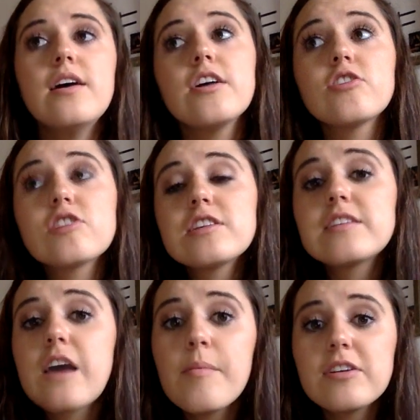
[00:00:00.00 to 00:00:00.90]
There's just
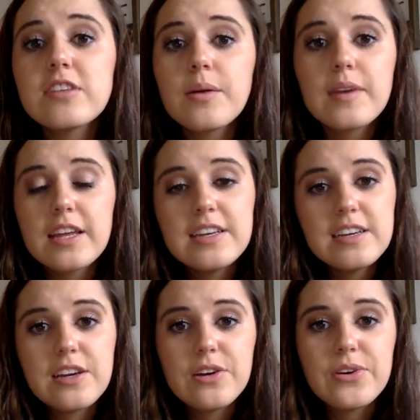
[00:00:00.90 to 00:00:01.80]
so much that we can
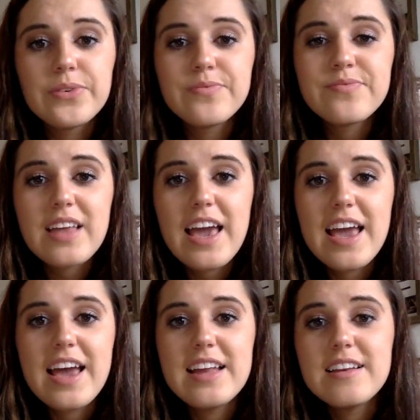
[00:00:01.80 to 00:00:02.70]
do,
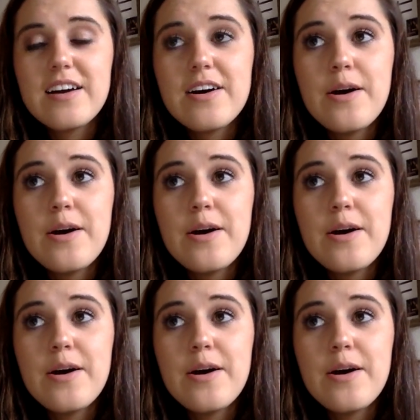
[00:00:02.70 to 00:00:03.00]
and